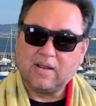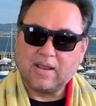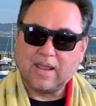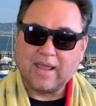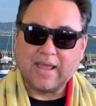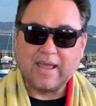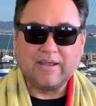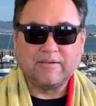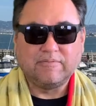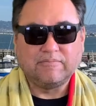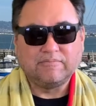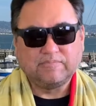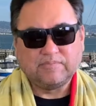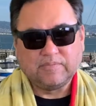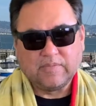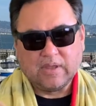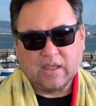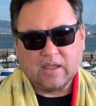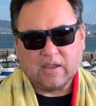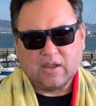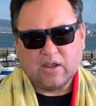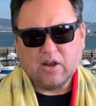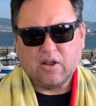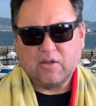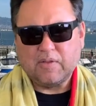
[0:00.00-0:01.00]
And
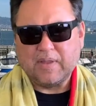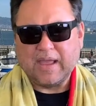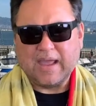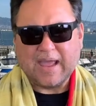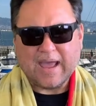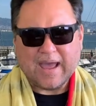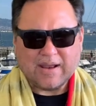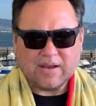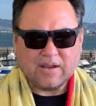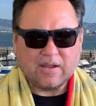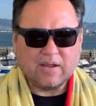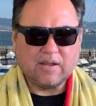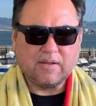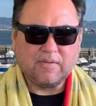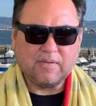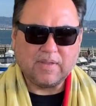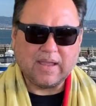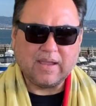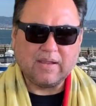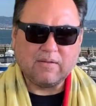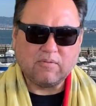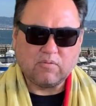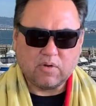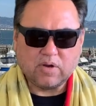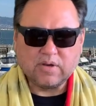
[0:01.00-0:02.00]
you know, they had a,
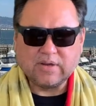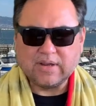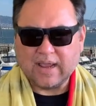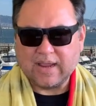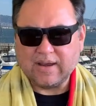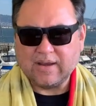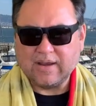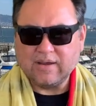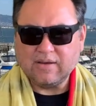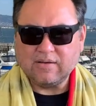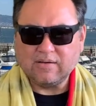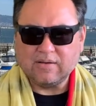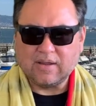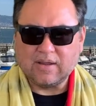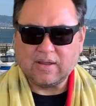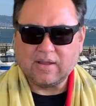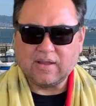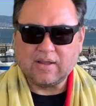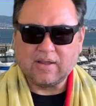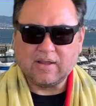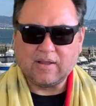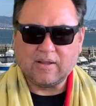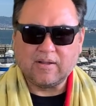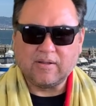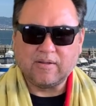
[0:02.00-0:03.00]
they were dating,
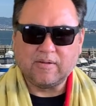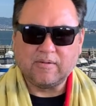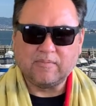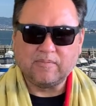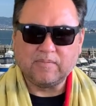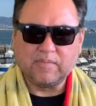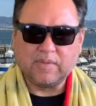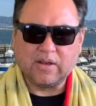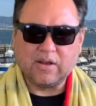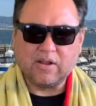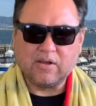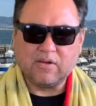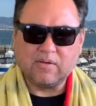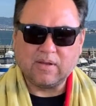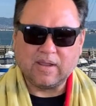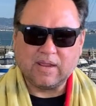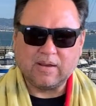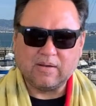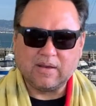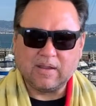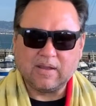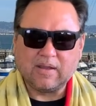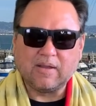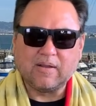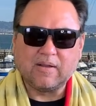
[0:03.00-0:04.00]
um, you know,
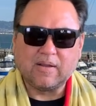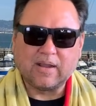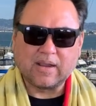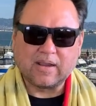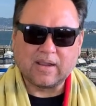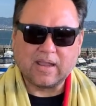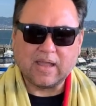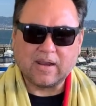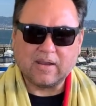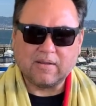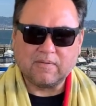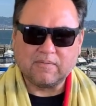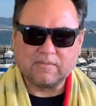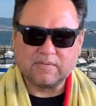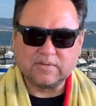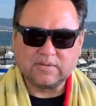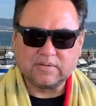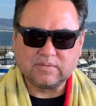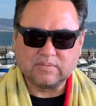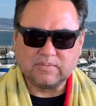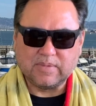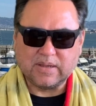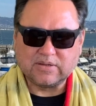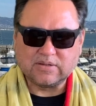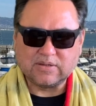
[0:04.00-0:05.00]
and uh, I kind of
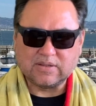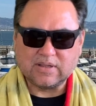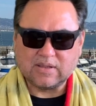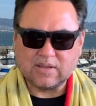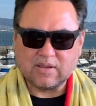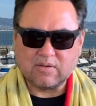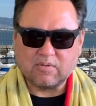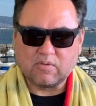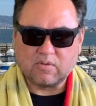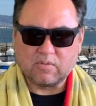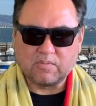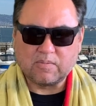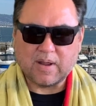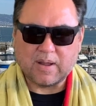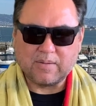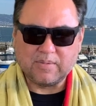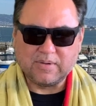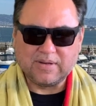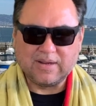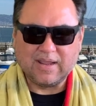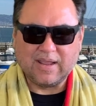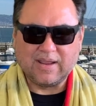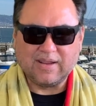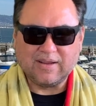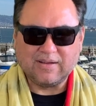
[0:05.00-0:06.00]
mentioned that they were
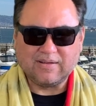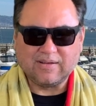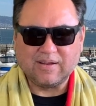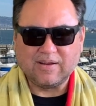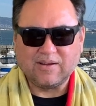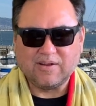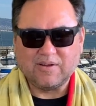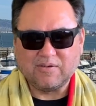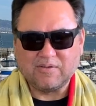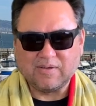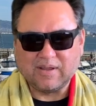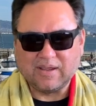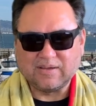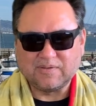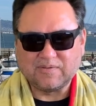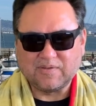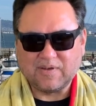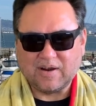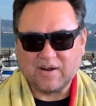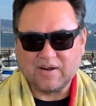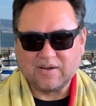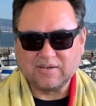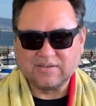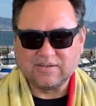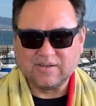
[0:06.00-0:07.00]
probably dating, you know, as
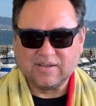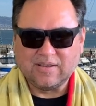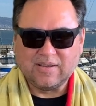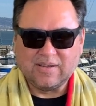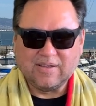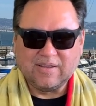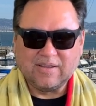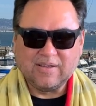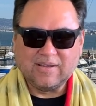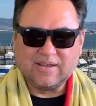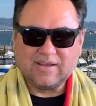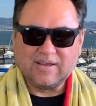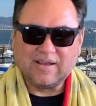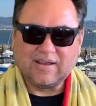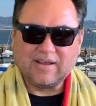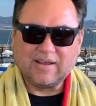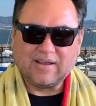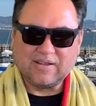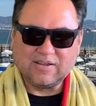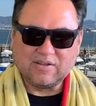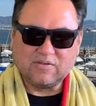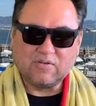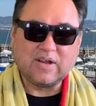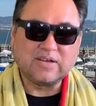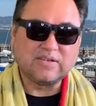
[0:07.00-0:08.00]
far as,
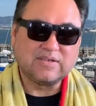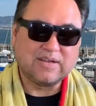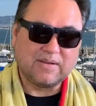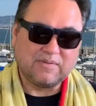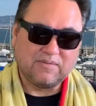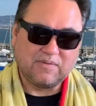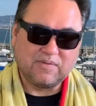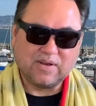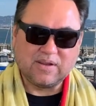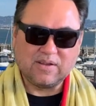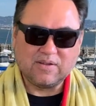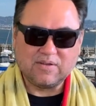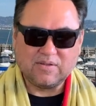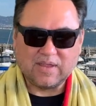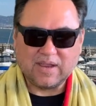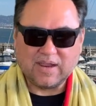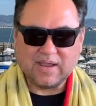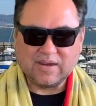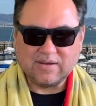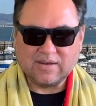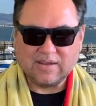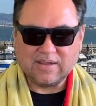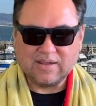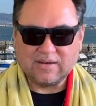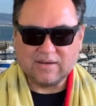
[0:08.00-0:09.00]
uh, you watched that video that
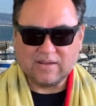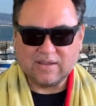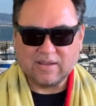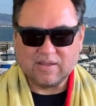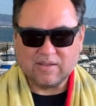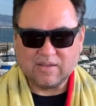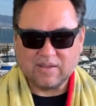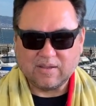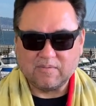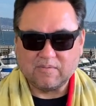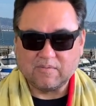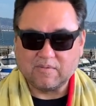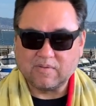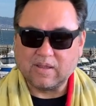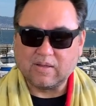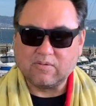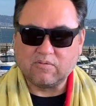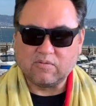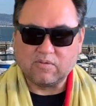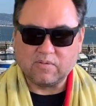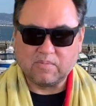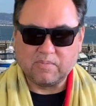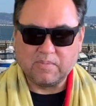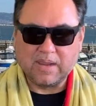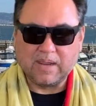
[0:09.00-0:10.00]
I did uh, that, that
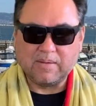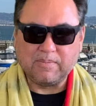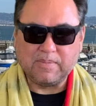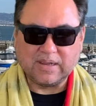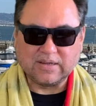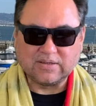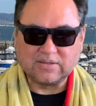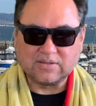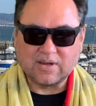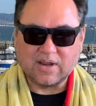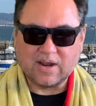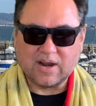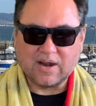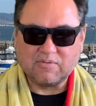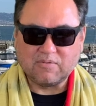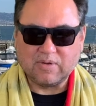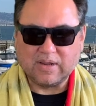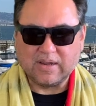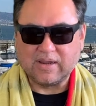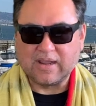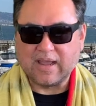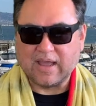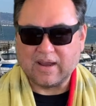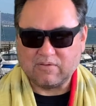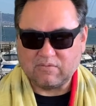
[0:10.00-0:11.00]
with me and Ming Star, we
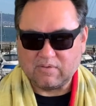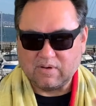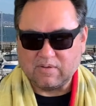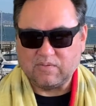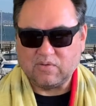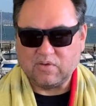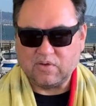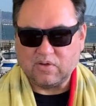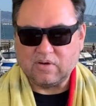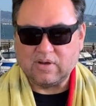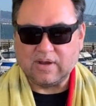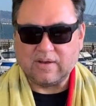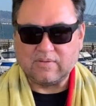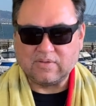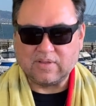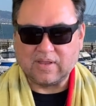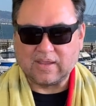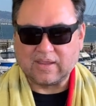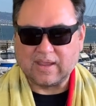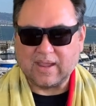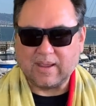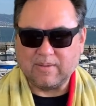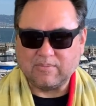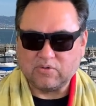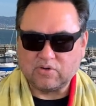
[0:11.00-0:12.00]
kind of reviewed everything
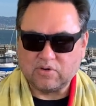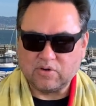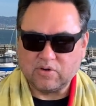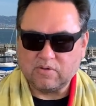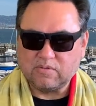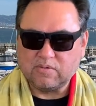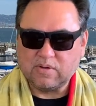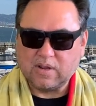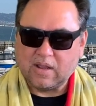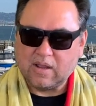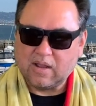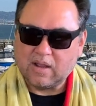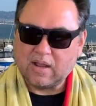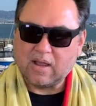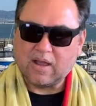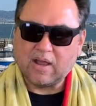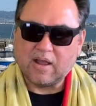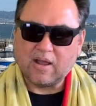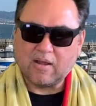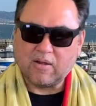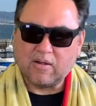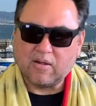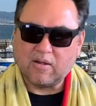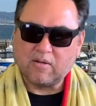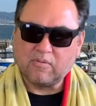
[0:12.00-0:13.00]
that came true,
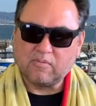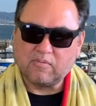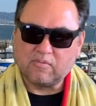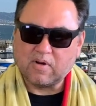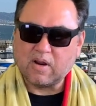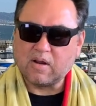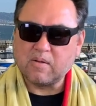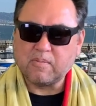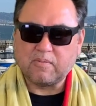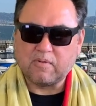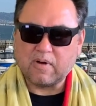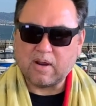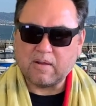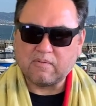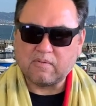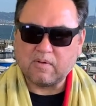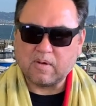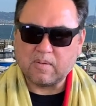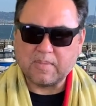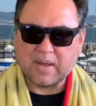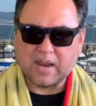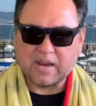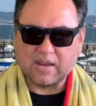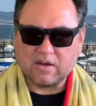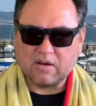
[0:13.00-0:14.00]
uh, roughly
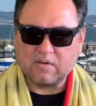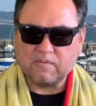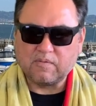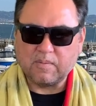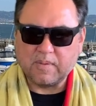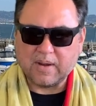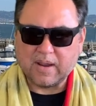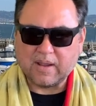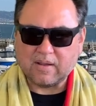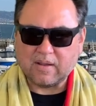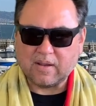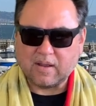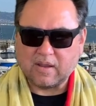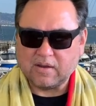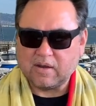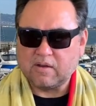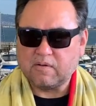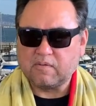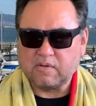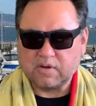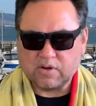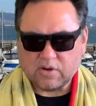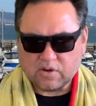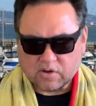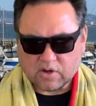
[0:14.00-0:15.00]
about a year from now, a
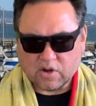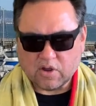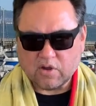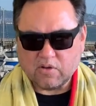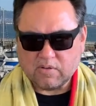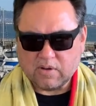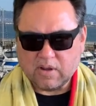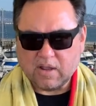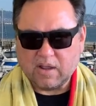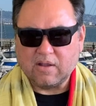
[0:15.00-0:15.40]
year, year ago,